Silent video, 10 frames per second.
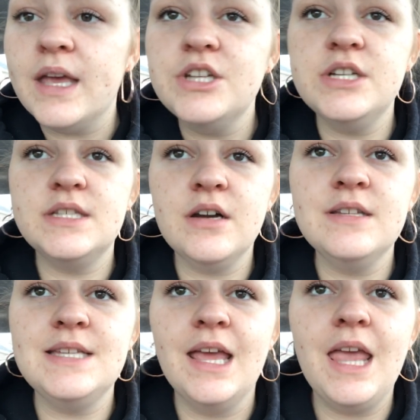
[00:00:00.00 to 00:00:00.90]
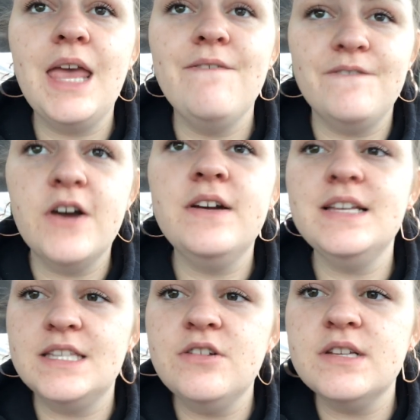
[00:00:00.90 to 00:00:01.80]
and she starts taking it very
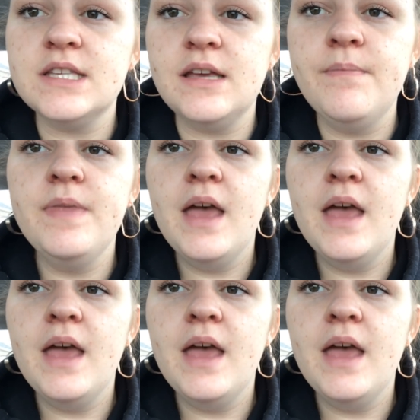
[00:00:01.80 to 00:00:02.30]
seriously